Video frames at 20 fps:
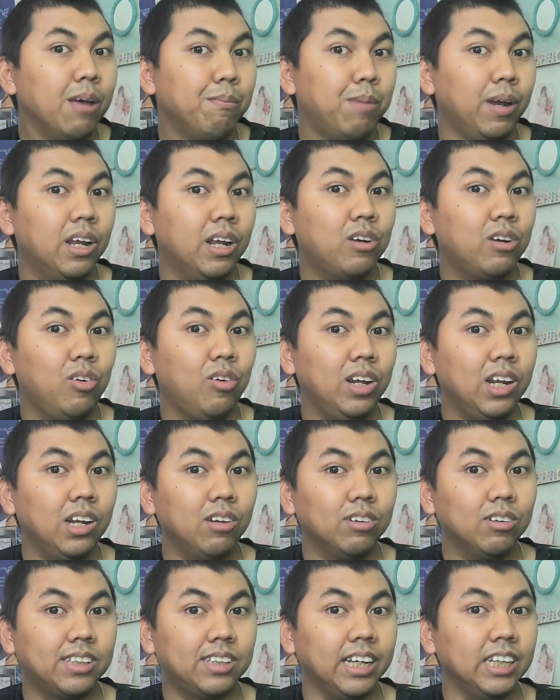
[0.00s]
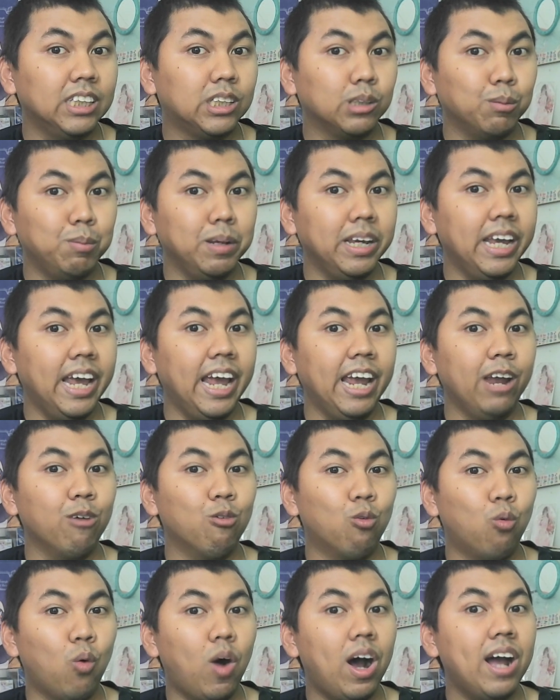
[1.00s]
Penacony looks like it's gonna be a
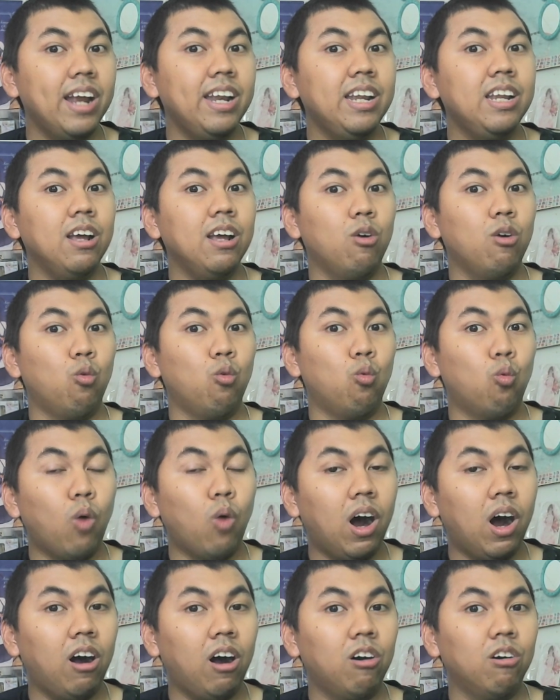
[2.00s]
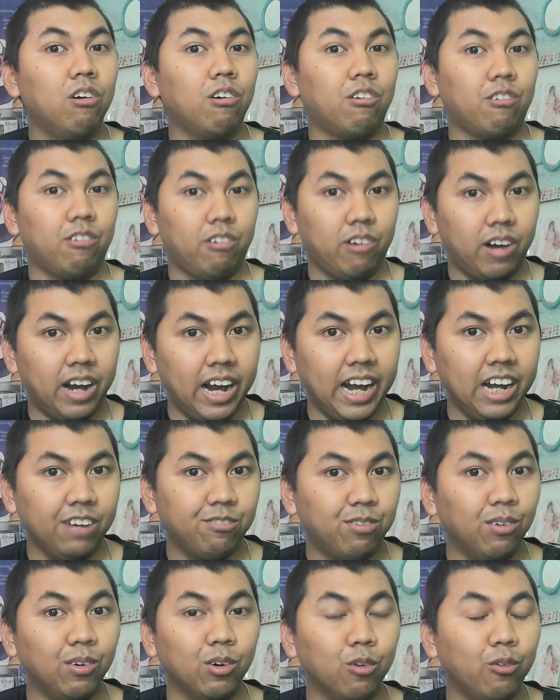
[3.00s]
one wow ride
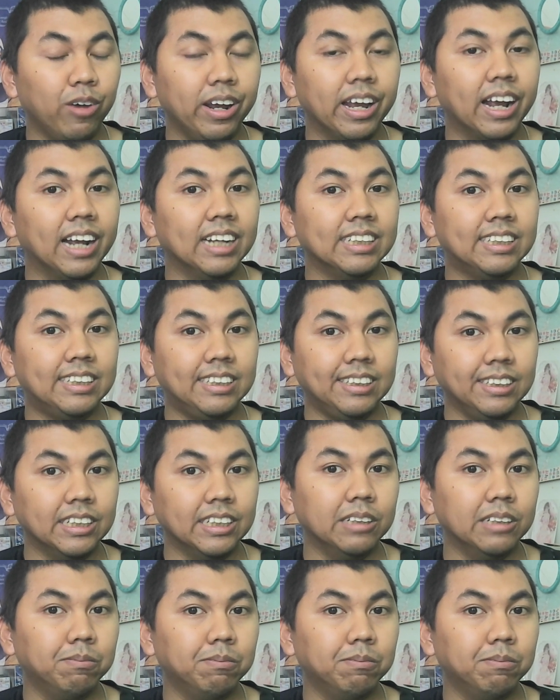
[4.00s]
from the way I see it.